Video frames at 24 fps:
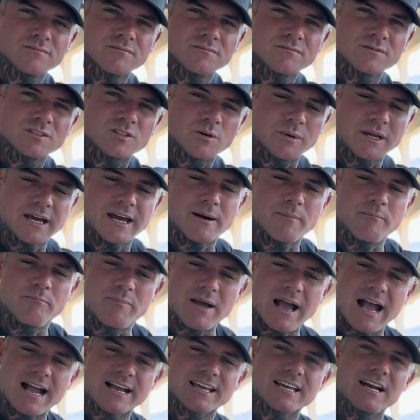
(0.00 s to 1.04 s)
So we got to
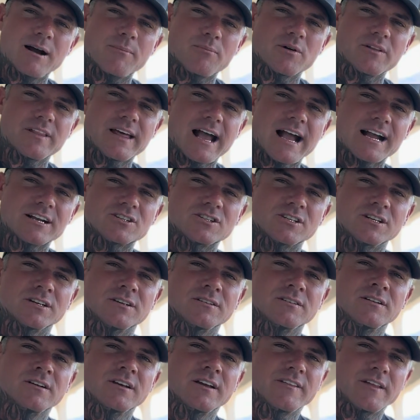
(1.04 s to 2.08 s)
back it up with action,
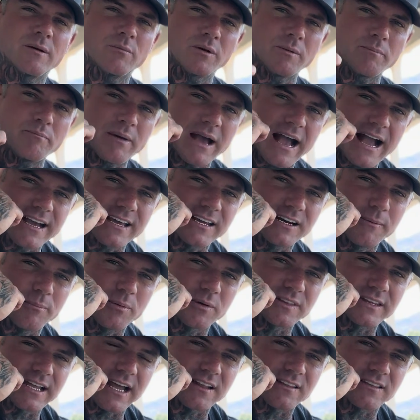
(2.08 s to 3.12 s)
and then we back it up
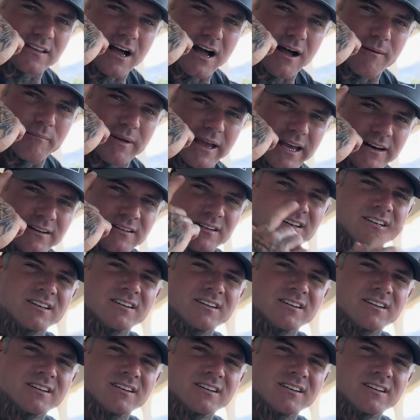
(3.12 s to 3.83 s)
with that thought, man.